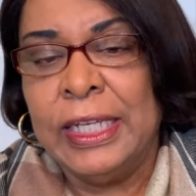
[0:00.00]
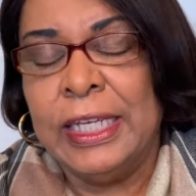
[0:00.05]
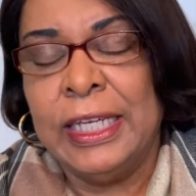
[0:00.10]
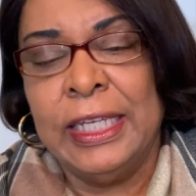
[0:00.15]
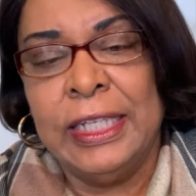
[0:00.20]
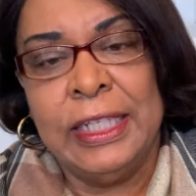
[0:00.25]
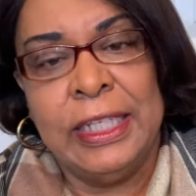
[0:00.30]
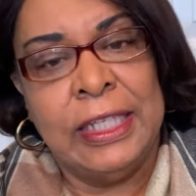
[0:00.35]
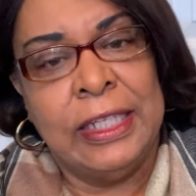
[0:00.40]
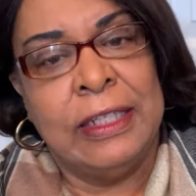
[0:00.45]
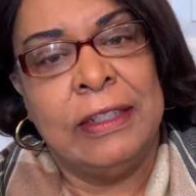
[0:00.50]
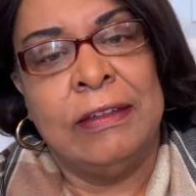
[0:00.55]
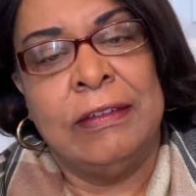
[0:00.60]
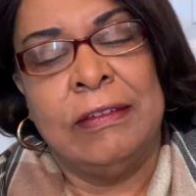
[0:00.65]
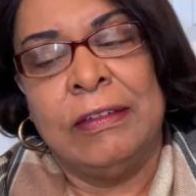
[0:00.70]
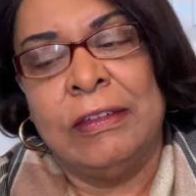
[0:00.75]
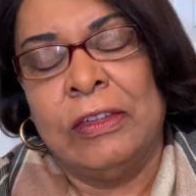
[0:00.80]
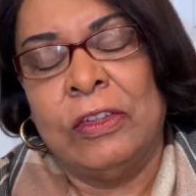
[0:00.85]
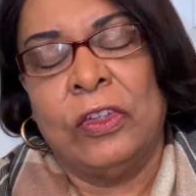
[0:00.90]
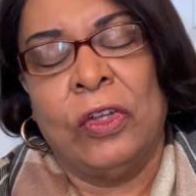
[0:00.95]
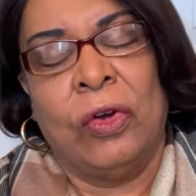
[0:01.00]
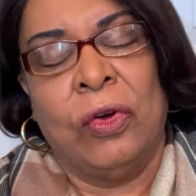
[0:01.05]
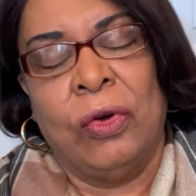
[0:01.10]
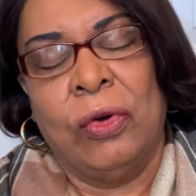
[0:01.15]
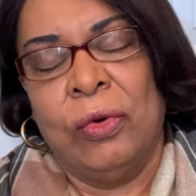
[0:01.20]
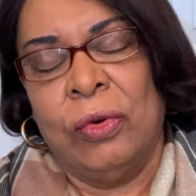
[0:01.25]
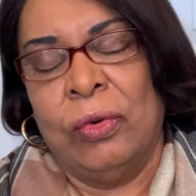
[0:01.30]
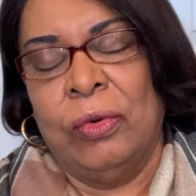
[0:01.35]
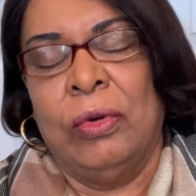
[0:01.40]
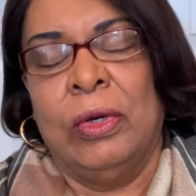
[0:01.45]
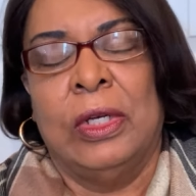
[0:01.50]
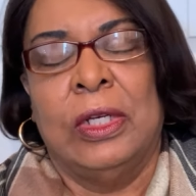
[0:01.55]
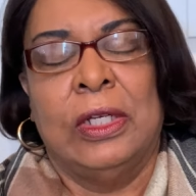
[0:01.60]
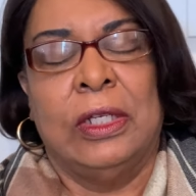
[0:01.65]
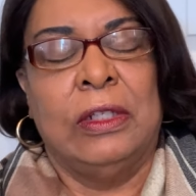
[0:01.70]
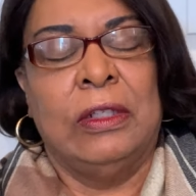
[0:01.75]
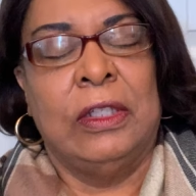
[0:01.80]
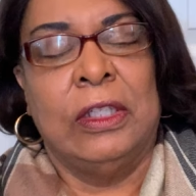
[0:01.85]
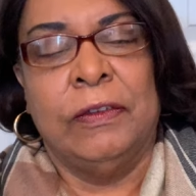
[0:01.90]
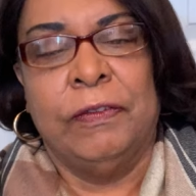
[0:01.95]
It is so
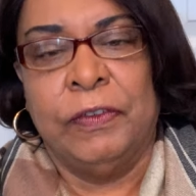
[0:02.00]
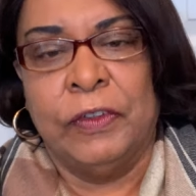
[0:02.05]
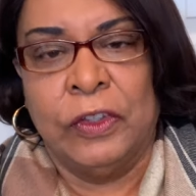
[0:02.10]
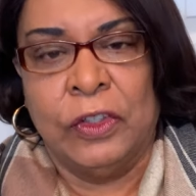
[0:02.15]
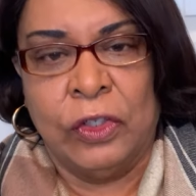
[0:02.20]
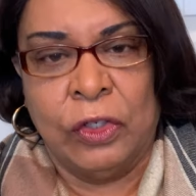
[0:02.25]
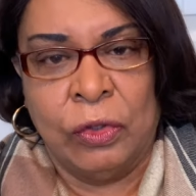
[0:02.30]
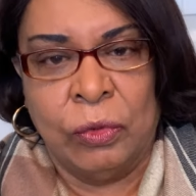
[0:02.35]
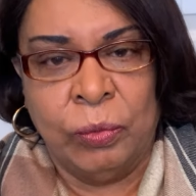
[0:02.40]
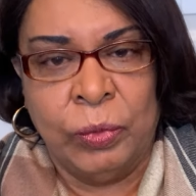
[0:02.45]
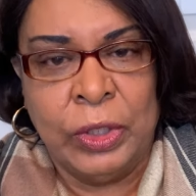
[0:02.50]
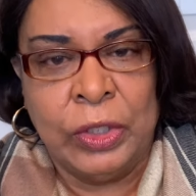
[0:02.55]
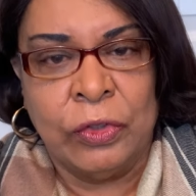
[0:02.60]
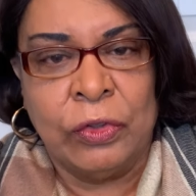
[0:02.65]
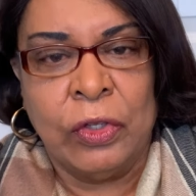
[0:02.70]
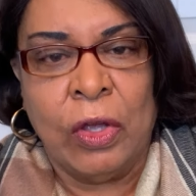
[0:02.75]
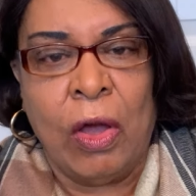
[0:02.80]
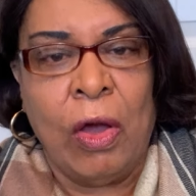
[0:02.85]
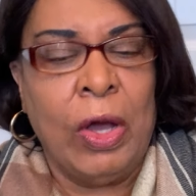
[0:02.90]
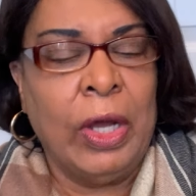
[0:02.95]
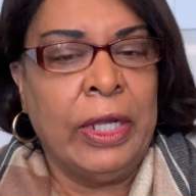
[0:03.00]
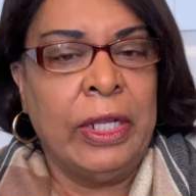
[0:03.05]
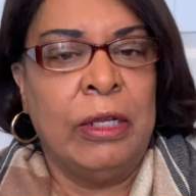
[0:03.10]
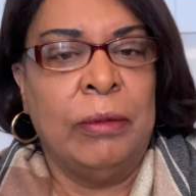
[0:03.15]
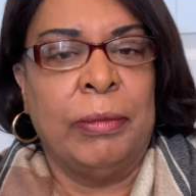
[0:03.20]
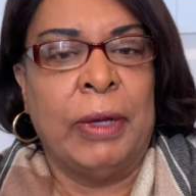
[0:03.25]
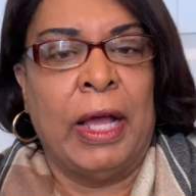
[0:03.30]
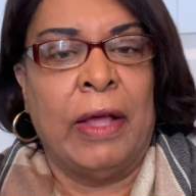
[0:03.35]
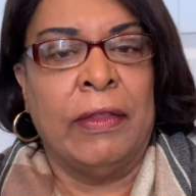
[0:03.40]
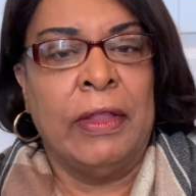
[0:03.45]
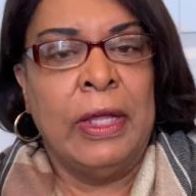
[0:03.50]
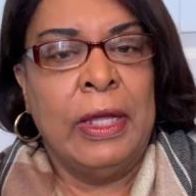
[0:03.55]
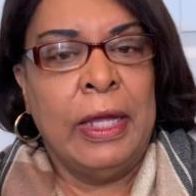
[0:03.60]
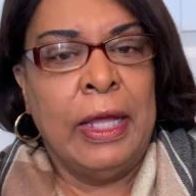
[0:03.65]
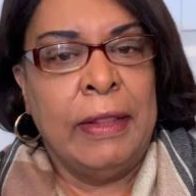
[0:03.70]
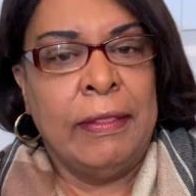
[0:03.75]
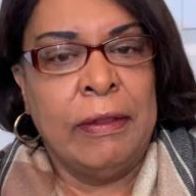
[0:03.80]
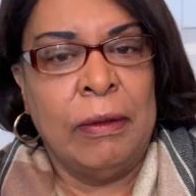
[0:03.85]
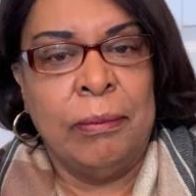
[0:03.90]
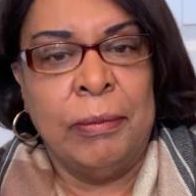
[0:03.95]
difficult. We are talking about
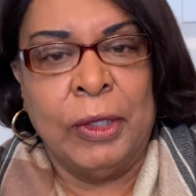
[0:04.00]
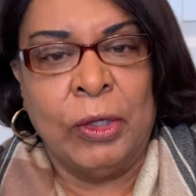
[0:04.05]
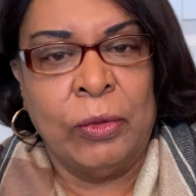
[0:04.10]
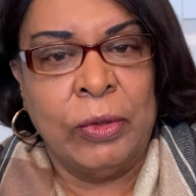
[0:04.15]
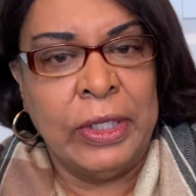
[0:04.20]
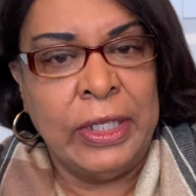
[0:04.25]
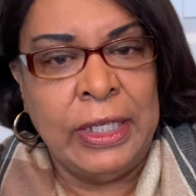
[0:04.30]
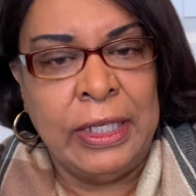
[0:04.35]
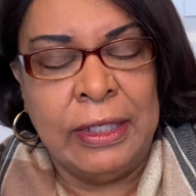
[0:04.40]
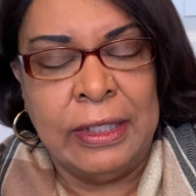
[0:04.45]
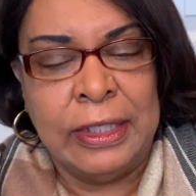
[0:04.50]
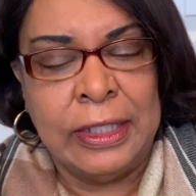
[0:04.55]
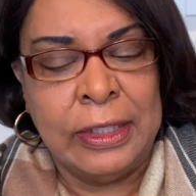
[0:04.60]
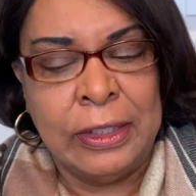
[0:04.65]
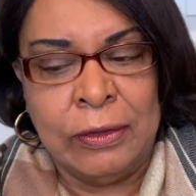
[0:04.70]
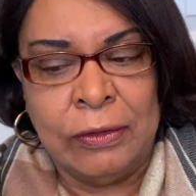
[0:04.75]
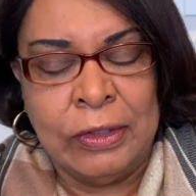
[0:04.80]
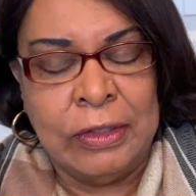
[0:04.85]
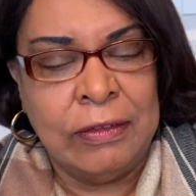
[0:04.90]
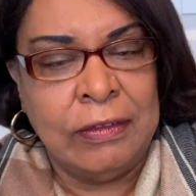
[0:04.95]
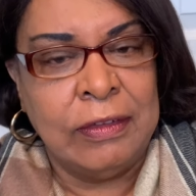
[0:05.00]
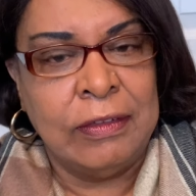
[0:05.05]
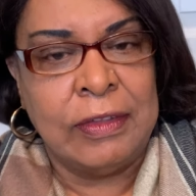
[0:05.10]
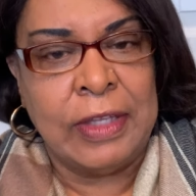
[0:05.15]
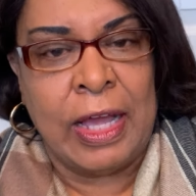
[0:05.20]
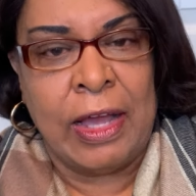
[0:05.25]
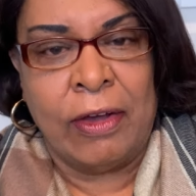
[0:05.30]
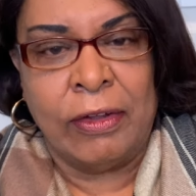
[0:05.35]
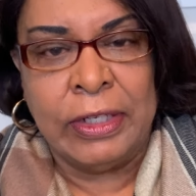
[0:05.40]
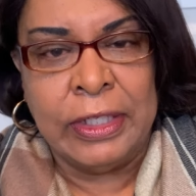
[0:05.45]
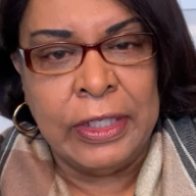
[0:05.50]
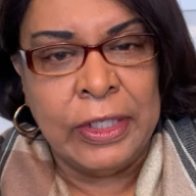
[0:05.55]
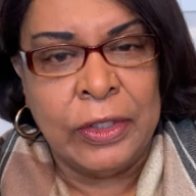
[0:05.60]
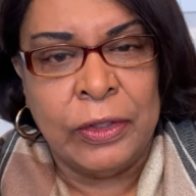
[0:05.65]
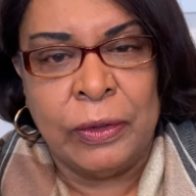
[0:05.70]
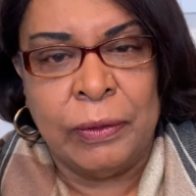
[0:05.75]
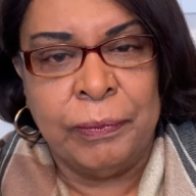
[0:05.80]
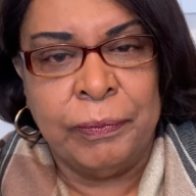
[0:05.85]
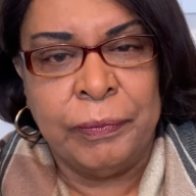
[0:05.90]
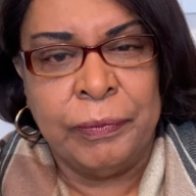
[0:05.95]
the mental illnesses out
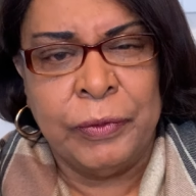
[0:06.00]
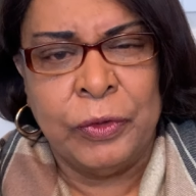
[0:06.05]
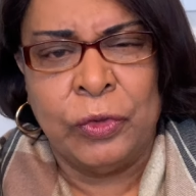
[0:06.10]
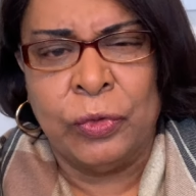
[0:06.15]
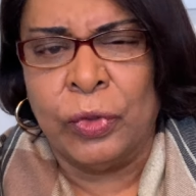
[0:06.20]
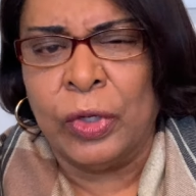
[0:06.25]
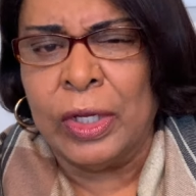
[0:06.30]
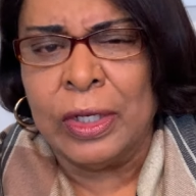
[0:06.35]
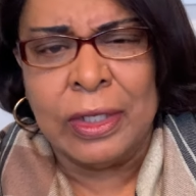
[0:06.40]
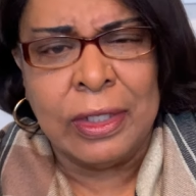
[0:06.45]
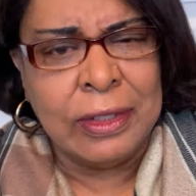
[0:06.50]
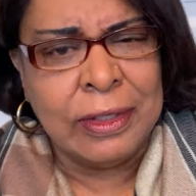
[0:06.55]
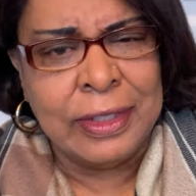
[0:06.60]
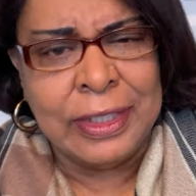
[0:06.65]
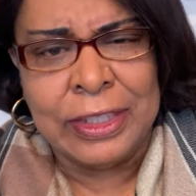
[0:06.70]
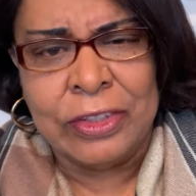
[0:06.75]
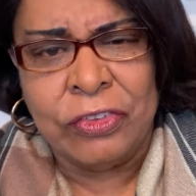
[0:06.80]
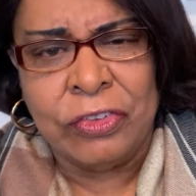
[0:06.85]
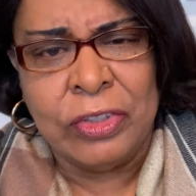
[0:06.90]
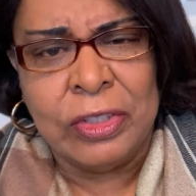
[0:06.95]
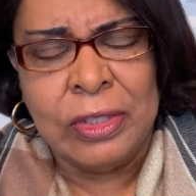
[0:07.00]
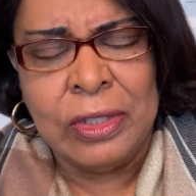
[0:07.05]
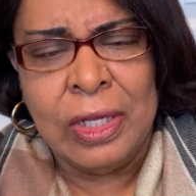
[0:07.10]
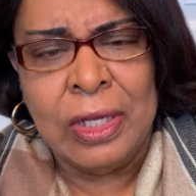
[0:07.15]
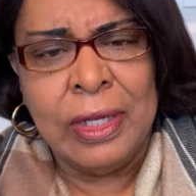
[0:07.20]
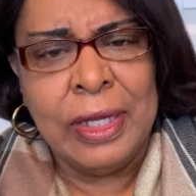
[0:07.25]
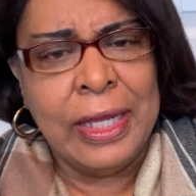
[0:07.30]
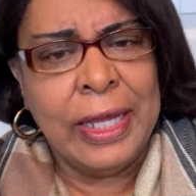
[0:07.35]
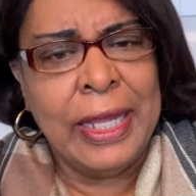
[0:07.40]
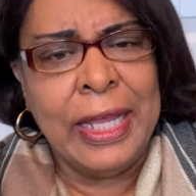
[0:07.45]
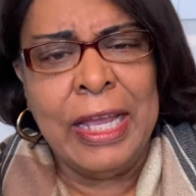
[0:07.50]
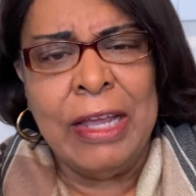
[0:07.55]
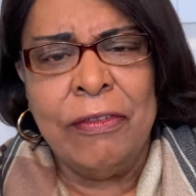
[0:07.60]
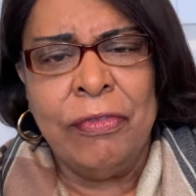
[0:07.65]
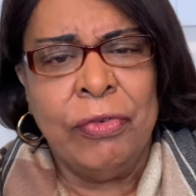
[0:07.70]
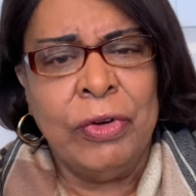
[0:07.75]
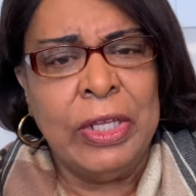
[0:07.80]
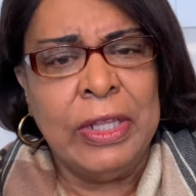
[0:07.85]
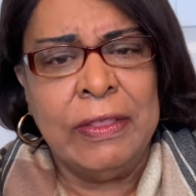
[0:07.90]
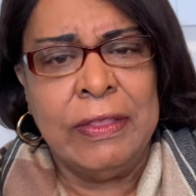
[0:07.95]
here, drug addiction,
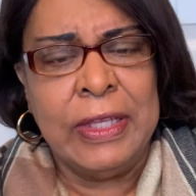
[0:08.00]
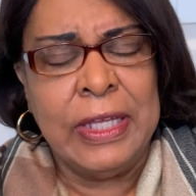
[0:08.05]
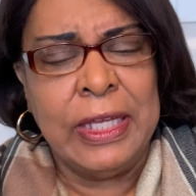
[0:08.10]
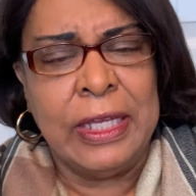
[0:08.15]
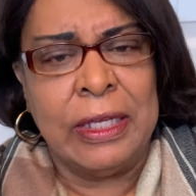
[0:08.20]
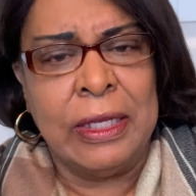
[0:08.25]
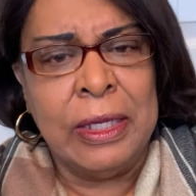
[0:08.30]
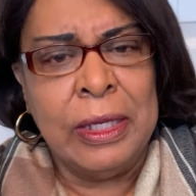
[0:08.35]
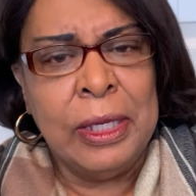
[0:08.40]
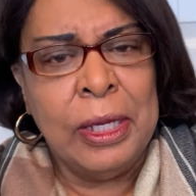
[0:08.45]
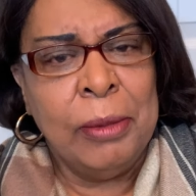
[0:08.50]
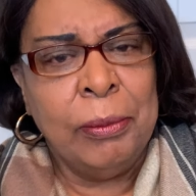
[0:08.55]
everything.